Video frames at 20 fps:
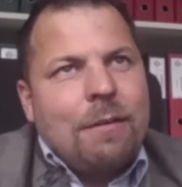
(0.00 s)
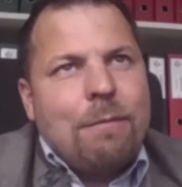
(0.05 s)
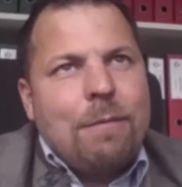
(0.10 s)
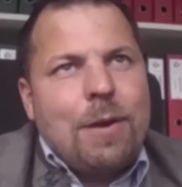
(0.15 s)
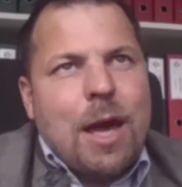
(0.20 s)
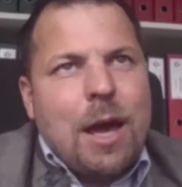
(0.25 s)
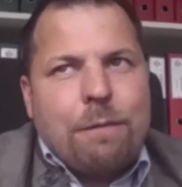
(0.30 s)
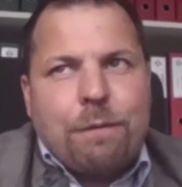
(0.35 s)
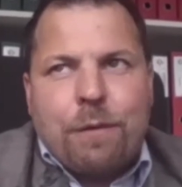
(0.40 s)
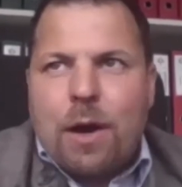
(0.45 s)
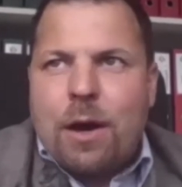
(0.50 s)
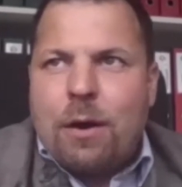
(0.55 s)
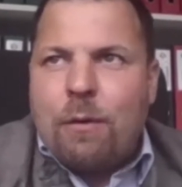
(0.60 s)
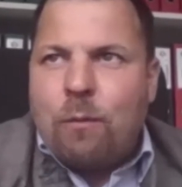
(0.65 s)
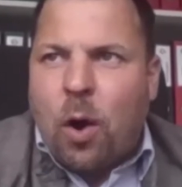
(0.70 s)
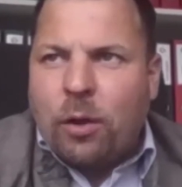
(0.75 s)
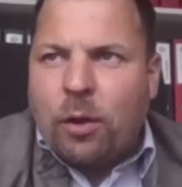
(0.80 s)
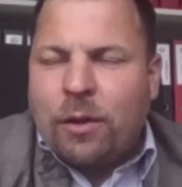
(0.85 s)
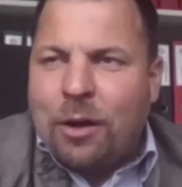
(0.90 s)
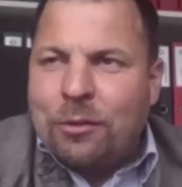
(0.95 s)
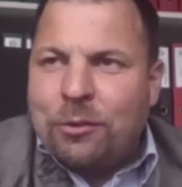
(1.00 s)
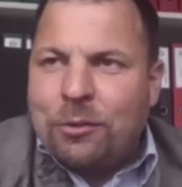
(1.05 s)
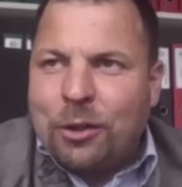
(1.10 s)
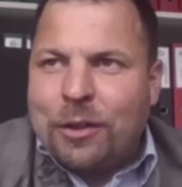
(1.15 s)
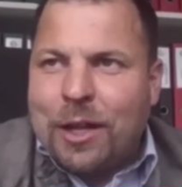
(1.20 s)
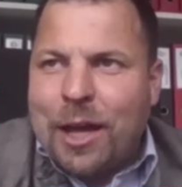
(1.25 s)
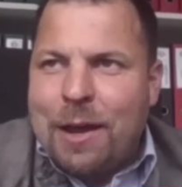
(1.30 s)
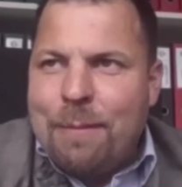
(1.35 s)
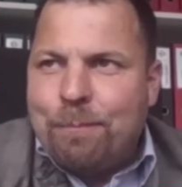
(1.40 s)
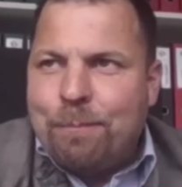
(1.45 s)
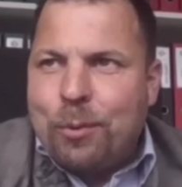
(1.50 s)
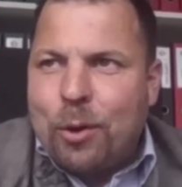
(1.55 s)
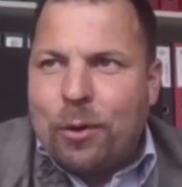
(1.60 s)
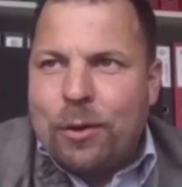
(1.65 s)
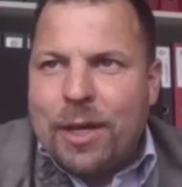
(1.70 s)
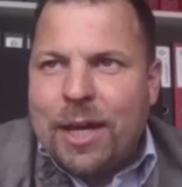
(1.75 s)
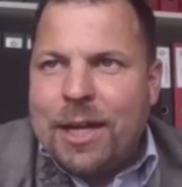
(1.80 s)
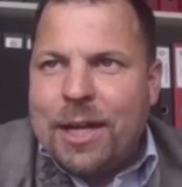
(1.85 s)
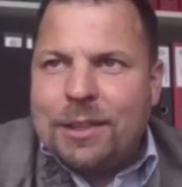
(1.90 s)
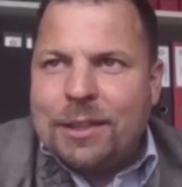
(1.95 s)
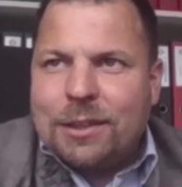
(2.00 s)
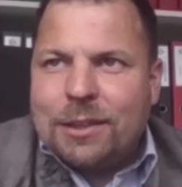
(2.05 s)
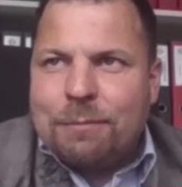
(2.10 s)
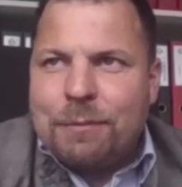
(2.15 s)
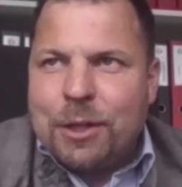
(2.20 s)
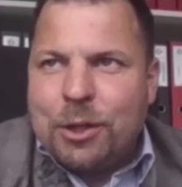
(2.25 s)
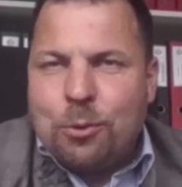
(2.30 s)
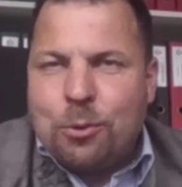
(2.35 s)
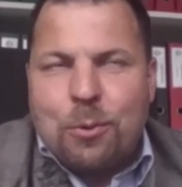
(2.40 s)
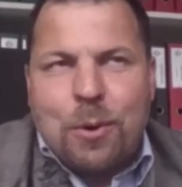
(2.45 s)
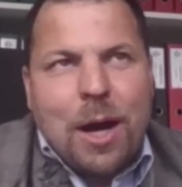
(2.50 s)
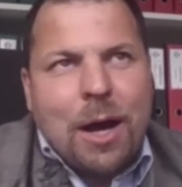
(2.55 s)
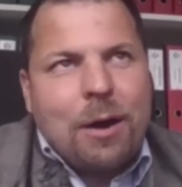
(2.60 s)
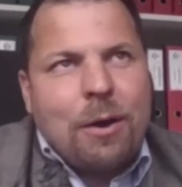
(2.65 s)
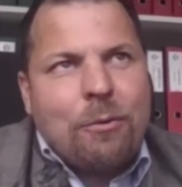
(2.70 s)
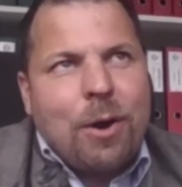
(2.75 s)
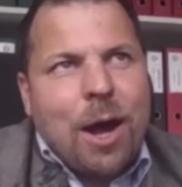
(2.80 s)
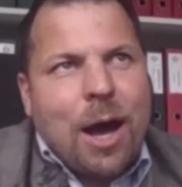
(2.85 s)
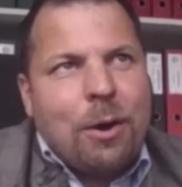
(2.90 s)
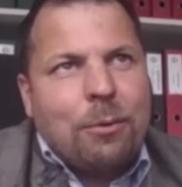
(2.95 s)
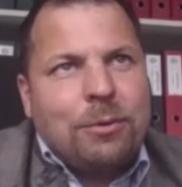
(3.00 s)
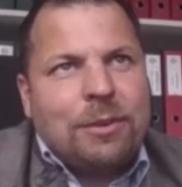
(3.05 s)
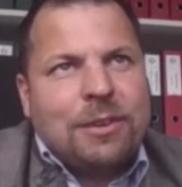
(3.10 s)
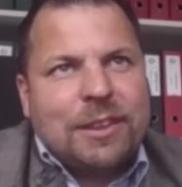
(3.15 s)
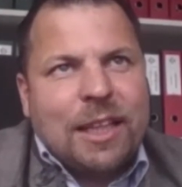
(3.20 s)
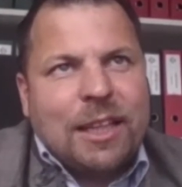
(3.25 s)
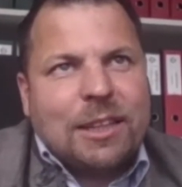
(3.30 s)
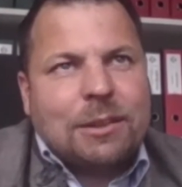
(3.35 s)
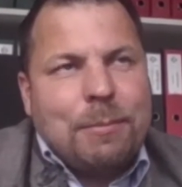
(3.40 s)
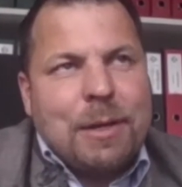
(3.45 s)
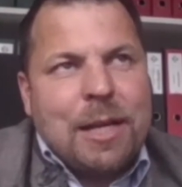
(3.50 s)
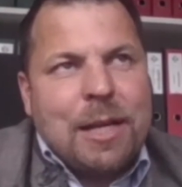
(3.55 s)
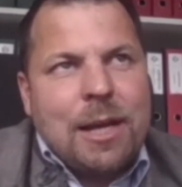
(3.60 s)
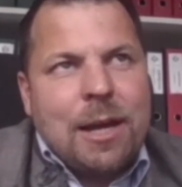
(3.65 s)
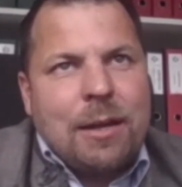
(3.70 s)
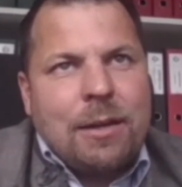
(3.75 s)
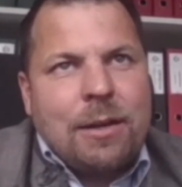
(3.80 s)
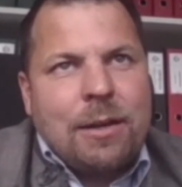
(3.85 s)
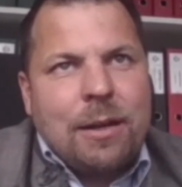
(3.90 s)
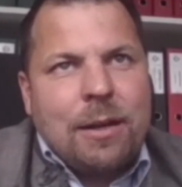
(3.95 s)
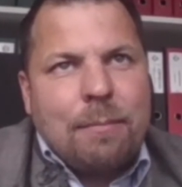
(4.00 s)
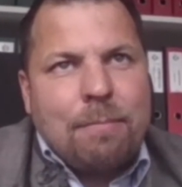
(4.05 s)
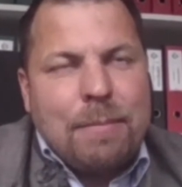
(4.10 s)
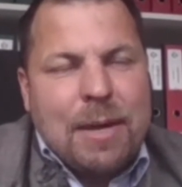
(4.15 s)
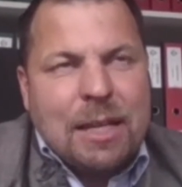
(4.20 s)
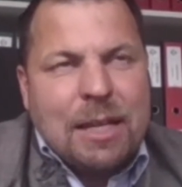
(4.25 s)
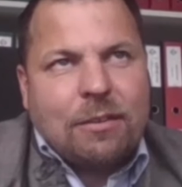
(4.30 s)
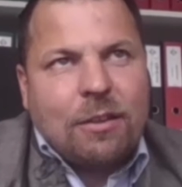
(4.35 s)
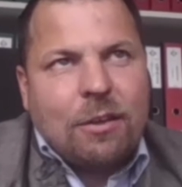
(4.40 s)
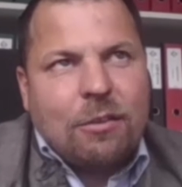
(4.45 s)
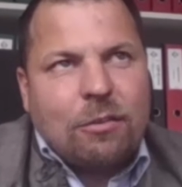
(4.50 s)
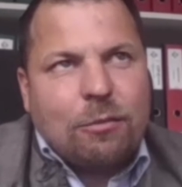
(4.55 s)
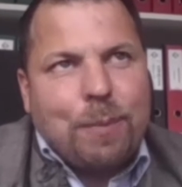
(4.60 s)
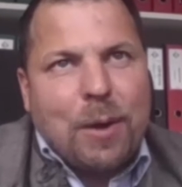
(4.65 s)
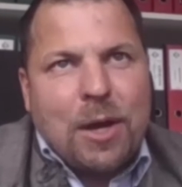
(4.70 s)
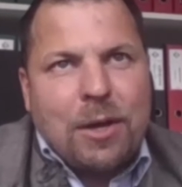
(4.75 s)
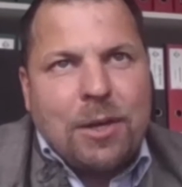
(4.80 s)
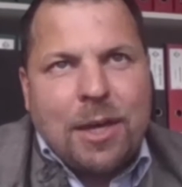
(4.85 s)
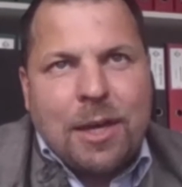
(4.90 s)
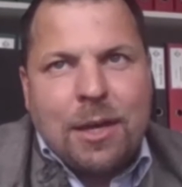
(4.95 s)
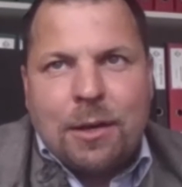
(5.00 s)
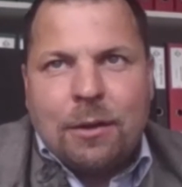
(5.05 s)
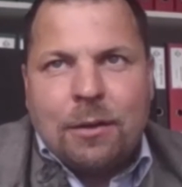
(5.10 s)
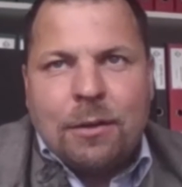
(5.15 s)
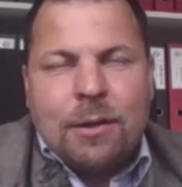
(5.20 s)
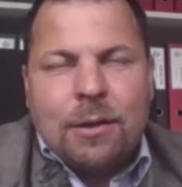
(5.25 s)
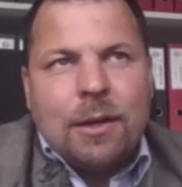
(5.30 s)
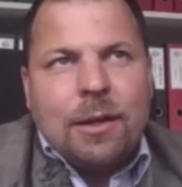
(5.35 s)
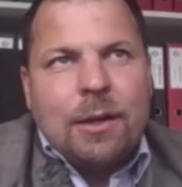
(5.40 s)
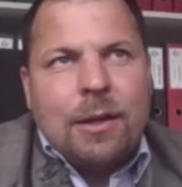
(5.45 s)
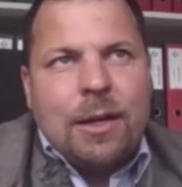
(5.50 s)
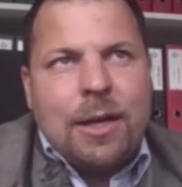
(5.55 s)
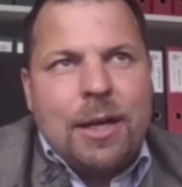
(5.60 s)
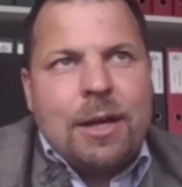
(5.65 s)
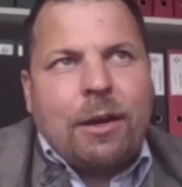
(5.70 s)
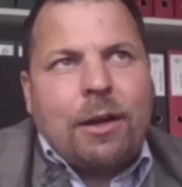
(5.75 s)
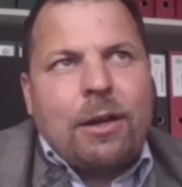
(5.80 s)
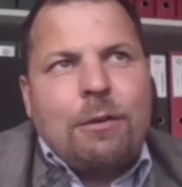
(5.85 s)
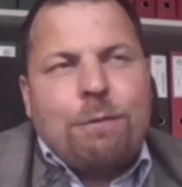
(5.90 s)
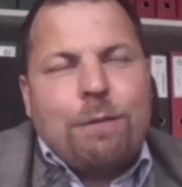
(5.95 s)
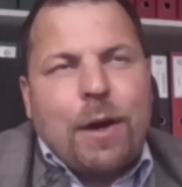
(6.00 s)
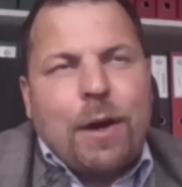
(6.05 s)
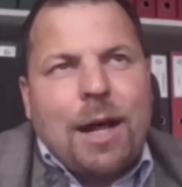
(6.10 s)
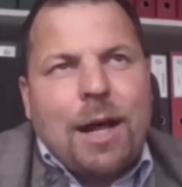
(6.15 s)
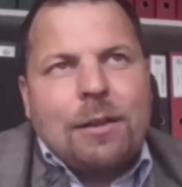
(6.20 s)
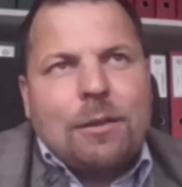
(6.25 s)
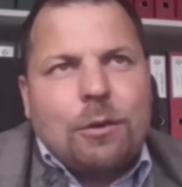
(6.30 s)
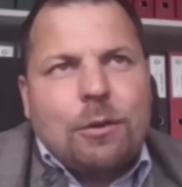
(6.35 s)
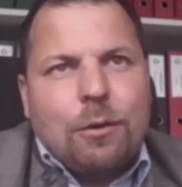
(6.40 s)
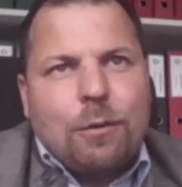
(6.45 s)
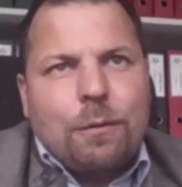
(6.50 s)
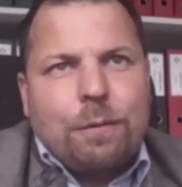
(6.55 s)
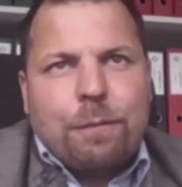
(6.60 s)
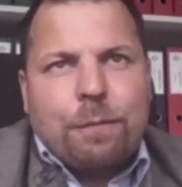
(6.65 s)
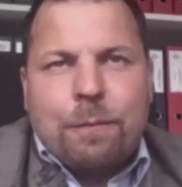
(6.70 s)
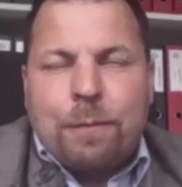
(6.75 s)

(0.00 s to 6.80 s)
We have 100 employees. We do around 6 million meters per year here in Veralto.